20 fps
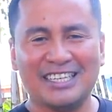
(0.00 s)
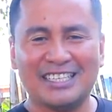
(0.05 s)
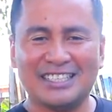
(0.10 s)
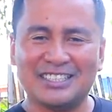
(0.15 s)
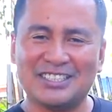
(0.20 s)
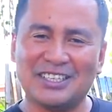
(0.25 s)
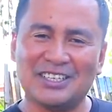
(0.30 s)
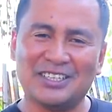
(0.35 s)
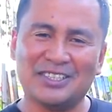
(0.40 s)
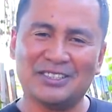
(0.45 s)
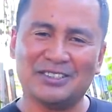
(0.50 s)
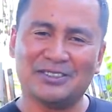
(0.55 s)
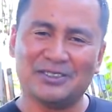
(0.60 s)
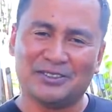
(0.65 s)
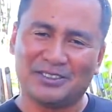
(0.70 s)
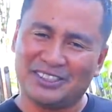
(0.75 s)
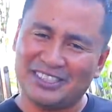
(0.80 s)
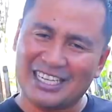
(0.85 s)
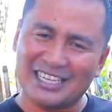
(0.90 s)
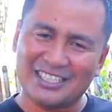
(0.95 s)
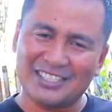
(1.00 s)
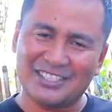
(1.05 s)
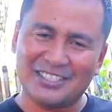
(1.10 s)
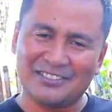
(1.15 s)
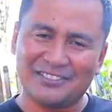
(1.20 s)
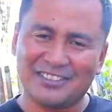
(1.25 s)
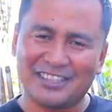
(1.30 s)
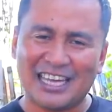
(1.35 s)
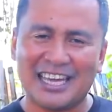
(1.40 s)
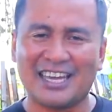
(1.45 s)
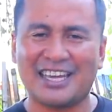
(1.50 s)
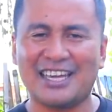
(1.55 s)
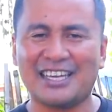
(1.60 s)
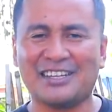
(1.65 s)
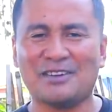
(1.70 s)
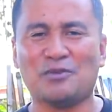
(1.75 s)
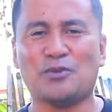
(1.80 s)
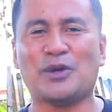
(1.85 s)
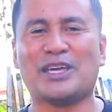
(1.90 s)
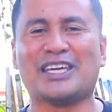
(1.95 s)
So that's the
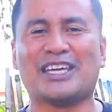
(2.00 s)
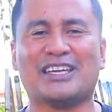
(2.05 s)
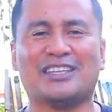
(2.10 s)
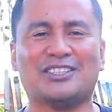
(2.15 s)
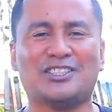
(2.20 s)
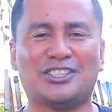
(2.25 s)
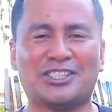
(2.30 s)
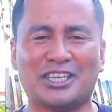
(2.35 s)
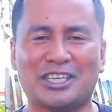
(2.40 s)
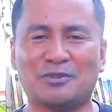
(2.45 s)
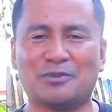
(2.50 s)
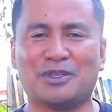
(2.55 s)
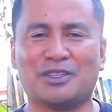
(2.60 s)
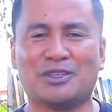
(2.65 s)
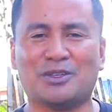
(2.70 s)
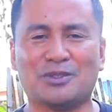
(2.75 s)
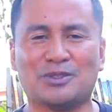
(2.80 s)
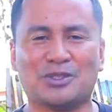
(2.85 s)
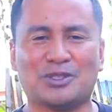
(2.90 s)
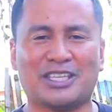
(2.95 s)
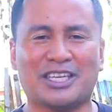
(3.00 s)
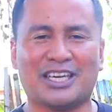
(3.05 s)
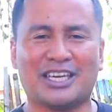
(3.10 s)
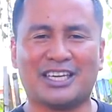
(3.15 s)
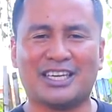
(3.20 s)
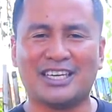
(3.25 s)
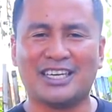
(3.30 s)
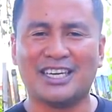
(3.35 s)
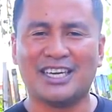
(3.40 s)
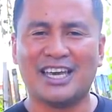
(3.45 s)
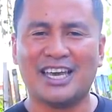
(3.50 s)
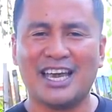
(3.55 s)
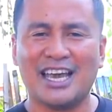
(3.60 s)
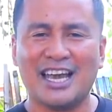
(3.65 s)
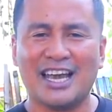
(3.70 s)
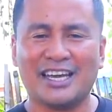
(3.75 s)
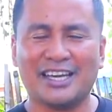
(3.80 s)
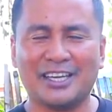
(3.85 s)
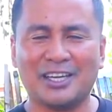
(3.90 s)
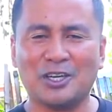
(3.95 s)
thing we can share with you today.
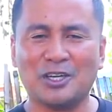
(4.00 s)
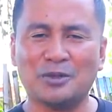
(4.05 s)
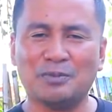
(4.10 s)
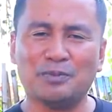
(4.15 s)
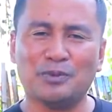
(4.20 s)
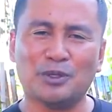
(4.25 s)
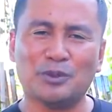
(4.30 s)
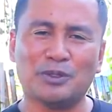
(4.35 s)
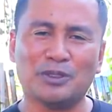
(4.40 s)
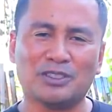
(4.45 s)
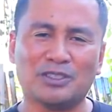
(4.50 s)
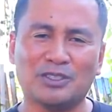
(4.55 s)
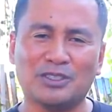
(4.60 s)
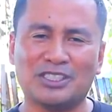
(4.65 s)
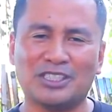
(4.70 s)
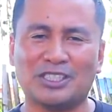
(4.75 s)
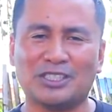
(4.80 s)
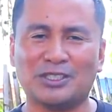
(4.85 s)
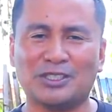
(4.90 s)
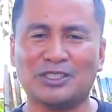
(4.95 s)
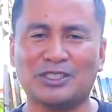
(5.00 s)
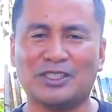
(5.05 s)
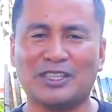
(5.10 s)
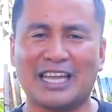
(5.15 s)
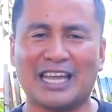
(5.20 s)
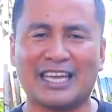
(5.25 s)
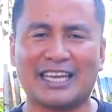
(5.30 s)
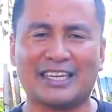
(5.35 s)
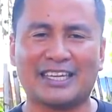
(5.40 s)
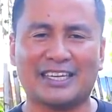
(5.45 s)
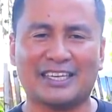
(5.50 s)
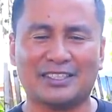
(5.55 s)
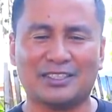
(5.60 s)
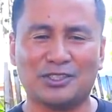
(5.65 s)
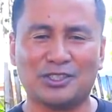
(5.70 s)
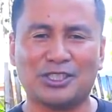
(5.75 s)
I hope you will continue to like and